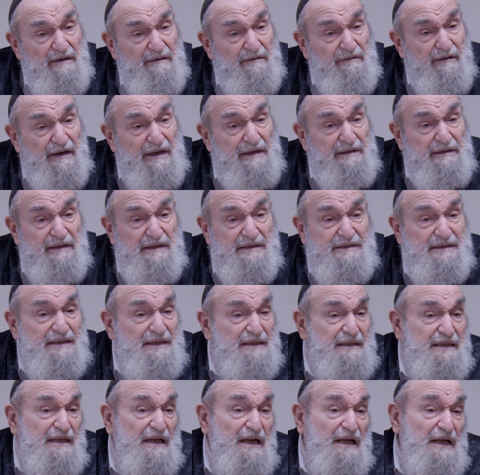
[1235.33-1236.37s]
right? It's
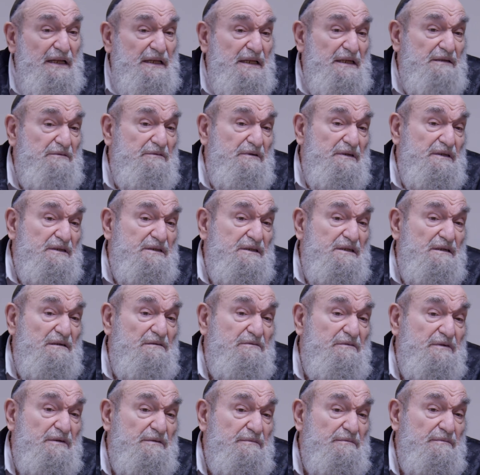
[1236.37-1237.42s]
not that I need real
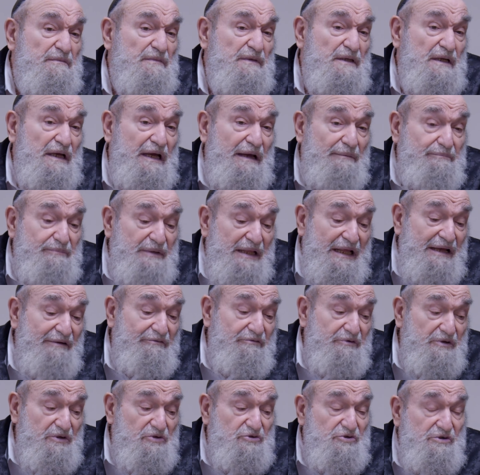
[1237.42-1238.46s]
silver. I happen to have
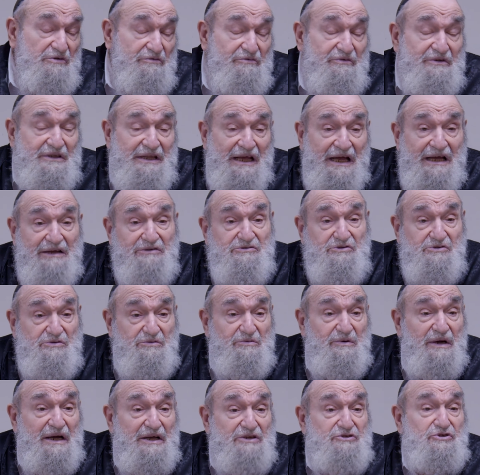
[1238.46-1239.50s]
real silver in the house, so
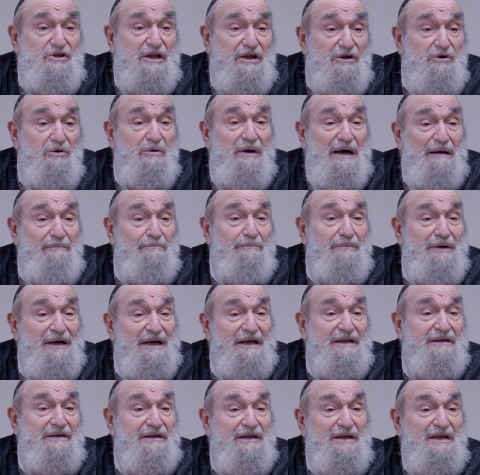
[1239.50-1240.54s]
why should I go out and
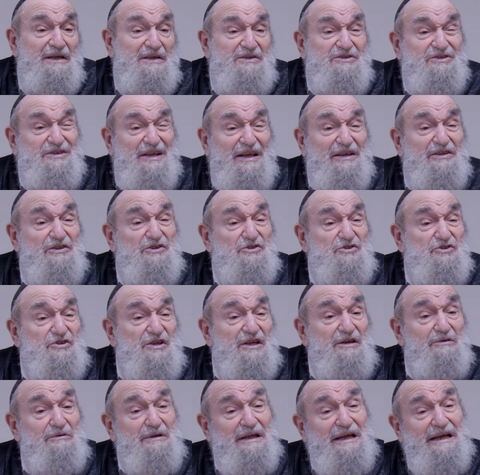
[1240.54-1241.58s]
buy stainless
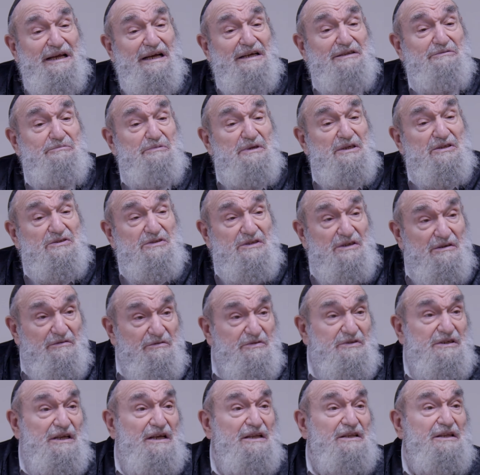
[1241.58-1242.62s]
steel? I got real
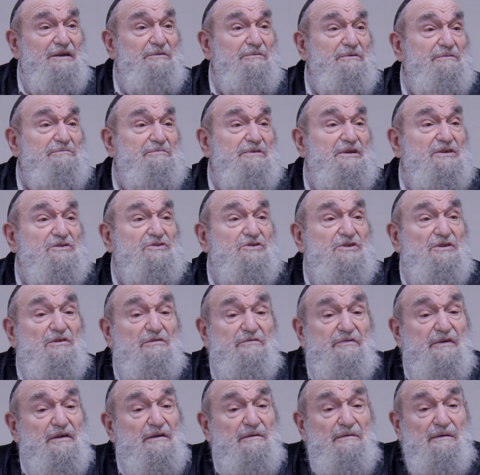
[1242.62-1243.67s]
silver, so I'll leave it real
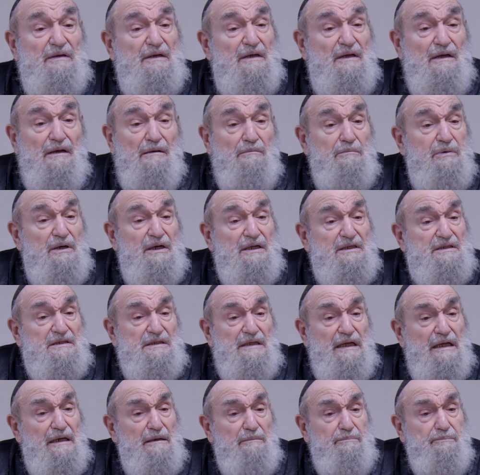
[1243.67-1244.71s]
silver. But it's
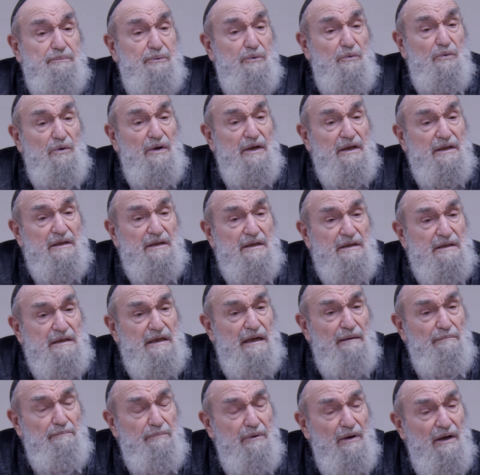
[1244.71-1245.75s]
not a point that
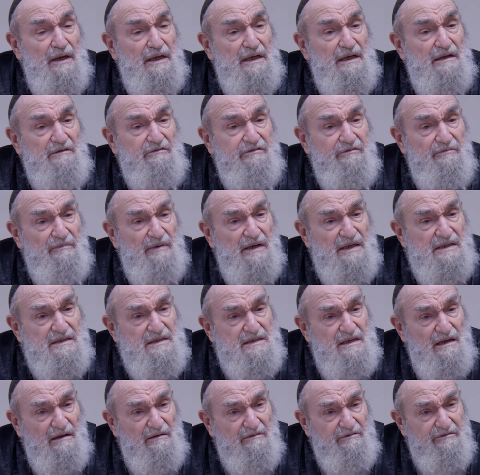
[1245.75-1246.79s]
I'm buying it for
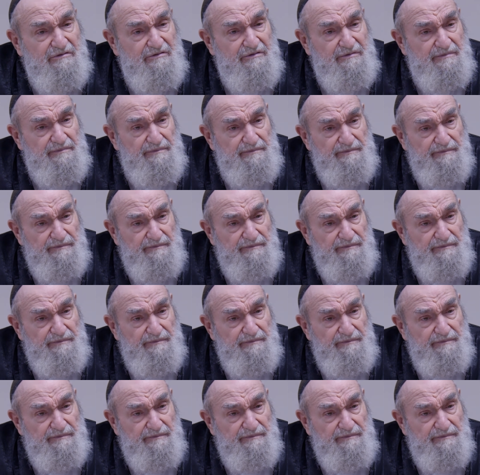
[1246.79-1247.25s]
myself.